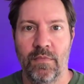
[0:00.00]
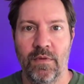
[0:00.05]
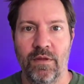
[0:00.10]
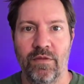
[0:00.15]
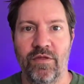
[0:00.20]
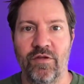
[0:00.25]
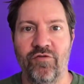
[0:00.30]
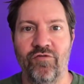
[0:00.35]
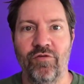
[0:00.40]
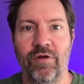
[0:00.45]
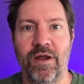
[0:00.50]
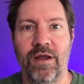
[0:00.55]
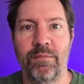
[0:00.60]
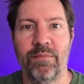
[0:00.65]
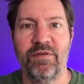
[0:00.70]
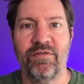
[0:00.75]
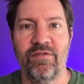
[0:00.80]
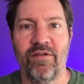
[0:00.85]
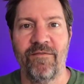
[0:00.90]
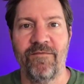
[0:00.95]
The dream
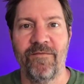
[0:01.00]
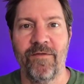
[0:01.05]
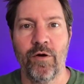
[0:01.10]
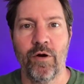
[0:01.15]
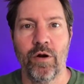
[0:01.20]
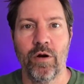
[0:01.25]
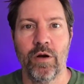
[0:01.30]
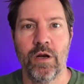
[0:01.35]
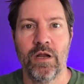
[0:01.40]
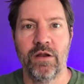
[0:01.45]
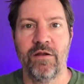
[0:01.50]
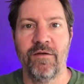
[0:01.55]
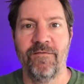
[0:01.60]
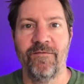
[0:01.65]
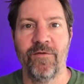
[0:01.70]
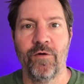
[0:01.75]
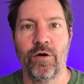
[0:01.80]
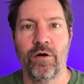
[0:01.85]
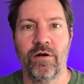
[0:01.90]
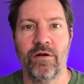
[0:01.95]
is deferred and
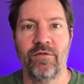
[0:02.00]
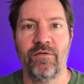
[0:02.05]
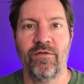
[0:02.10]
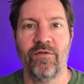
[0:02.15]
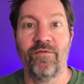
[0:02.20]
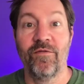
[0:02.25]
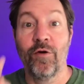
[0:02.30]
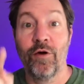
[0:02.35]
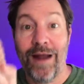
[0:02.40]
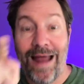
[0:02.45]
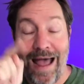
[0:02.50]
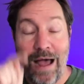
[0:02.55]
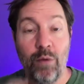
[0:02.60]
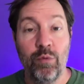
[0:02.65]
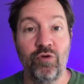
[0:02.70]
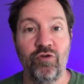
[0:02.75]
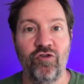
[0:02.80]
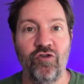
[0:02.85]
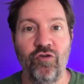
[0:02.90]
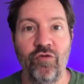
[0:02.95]
deferred and deferred. How
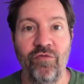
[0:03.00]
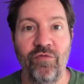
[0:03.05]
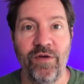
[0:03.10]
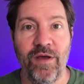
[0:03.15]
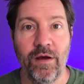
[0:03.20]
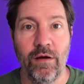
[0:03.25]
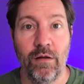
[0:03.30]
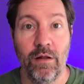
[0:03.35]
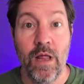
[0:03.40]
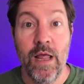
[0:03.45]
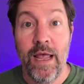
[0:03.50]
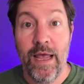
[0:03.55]
would you feel?